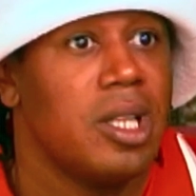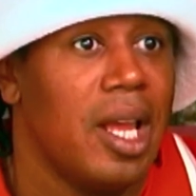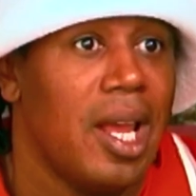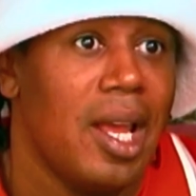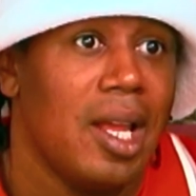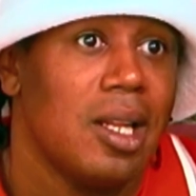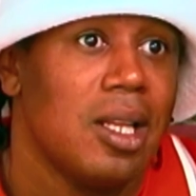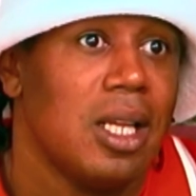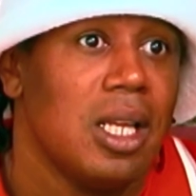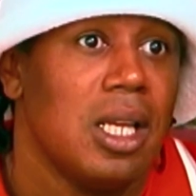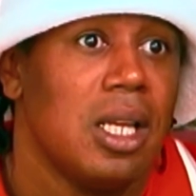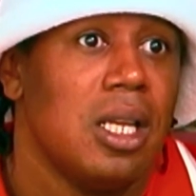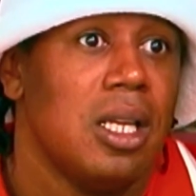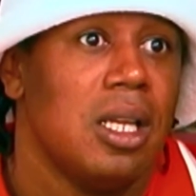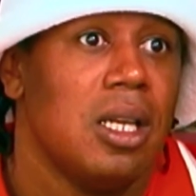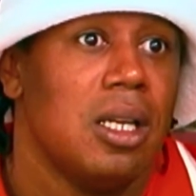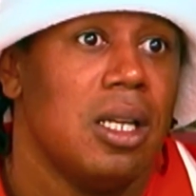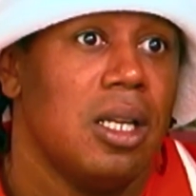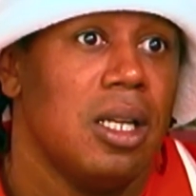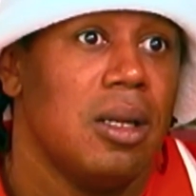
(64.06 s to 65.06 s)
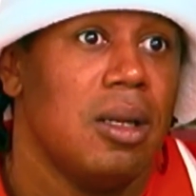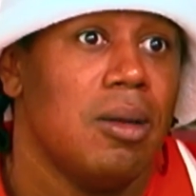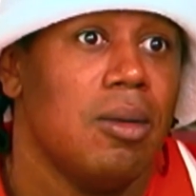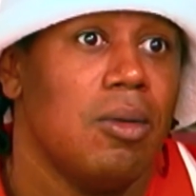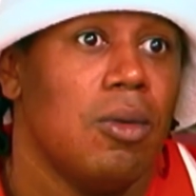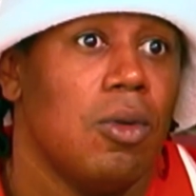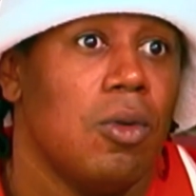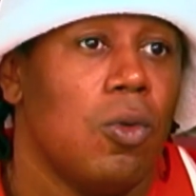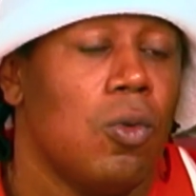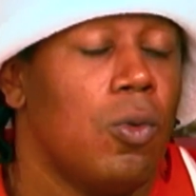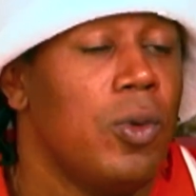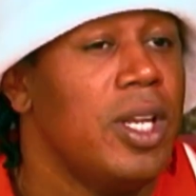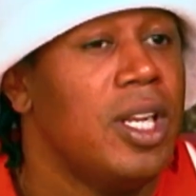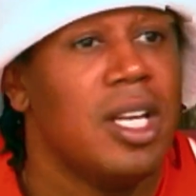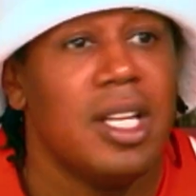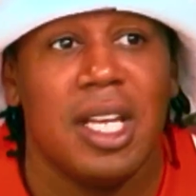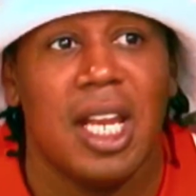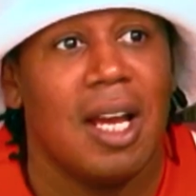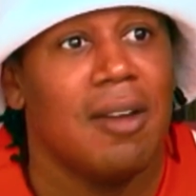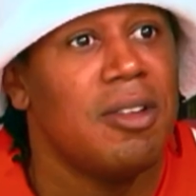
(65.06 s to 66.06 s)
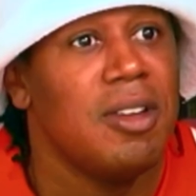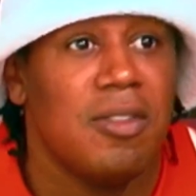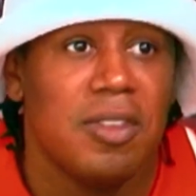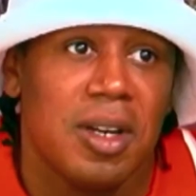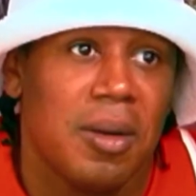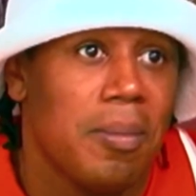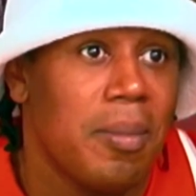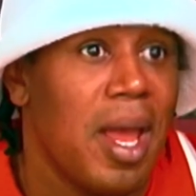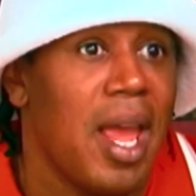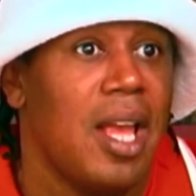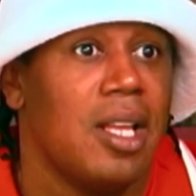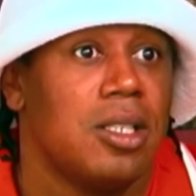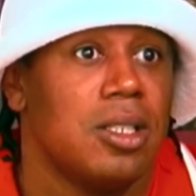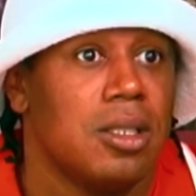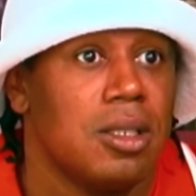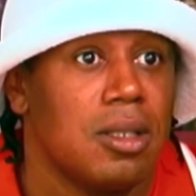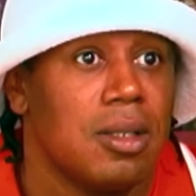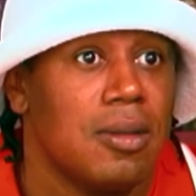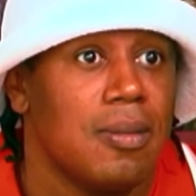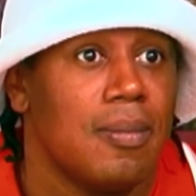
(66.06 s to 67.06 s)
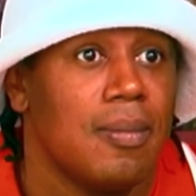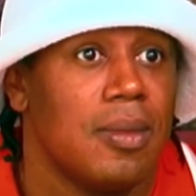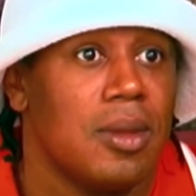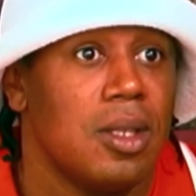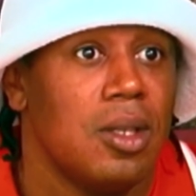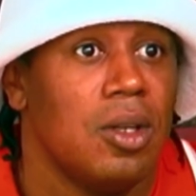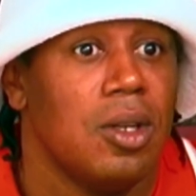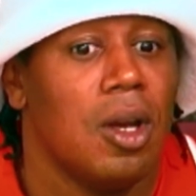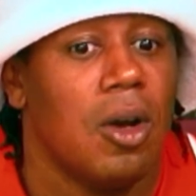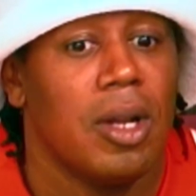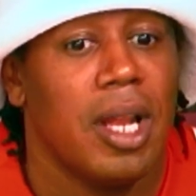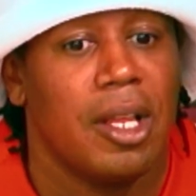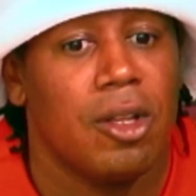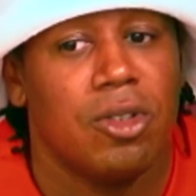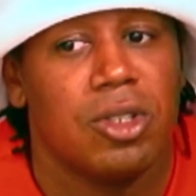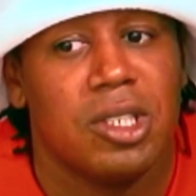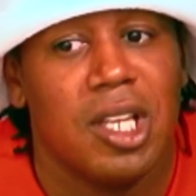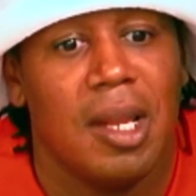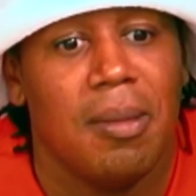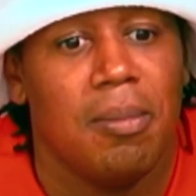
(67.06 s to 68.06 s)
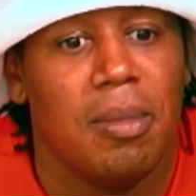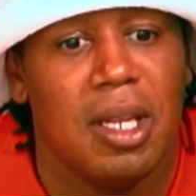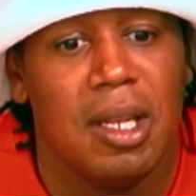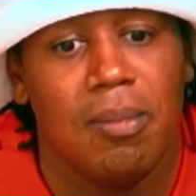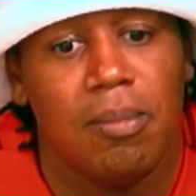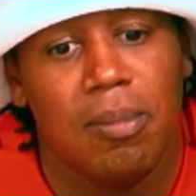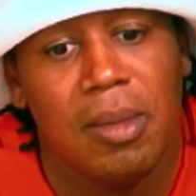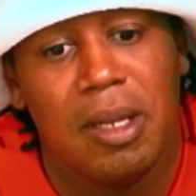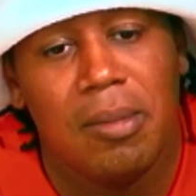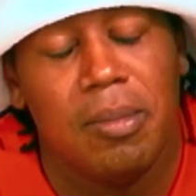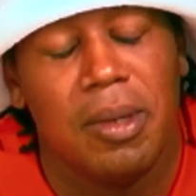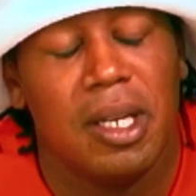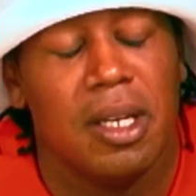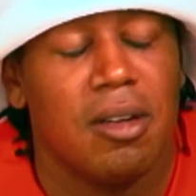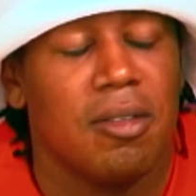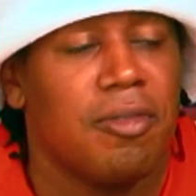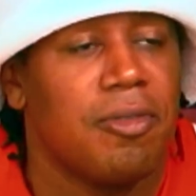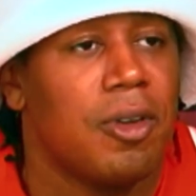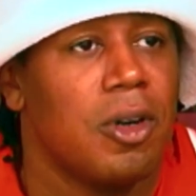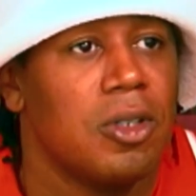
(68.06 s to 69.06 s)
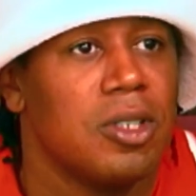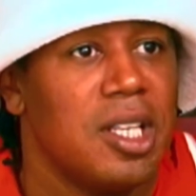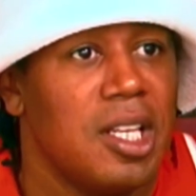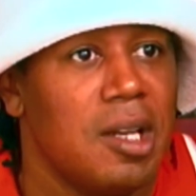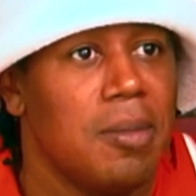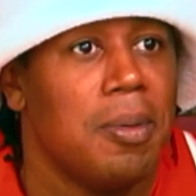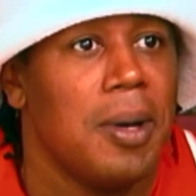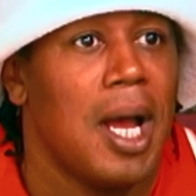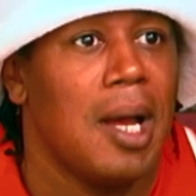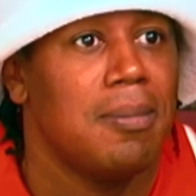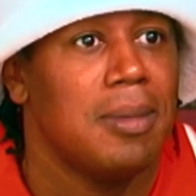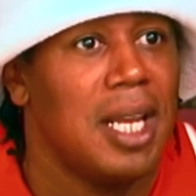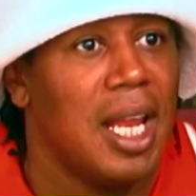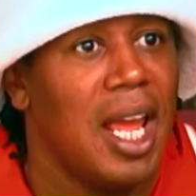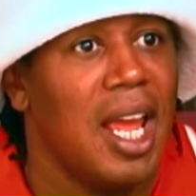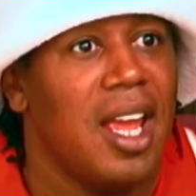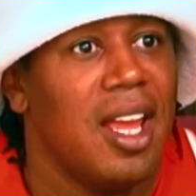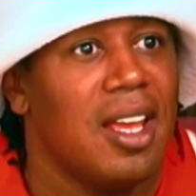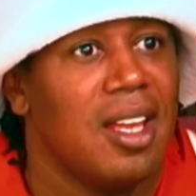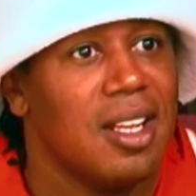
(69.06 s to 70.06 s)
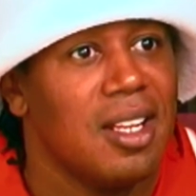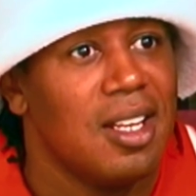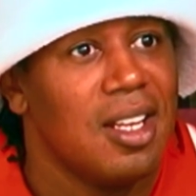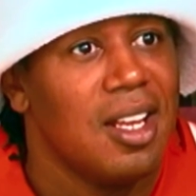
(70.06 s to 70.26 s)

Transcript: that we could never even imagine. You know, like you say, me me being the first hip hop dad.